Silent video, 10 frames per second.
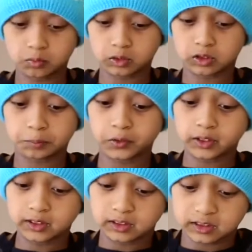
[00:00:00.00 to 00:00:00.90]
We're
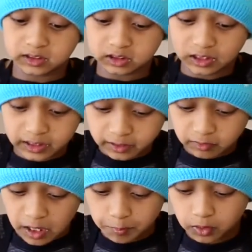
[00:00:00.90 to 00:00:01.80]
putting this cling
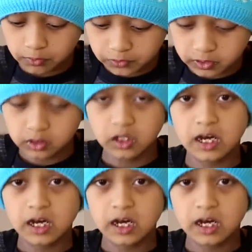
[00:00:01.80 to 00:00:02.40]
wrap over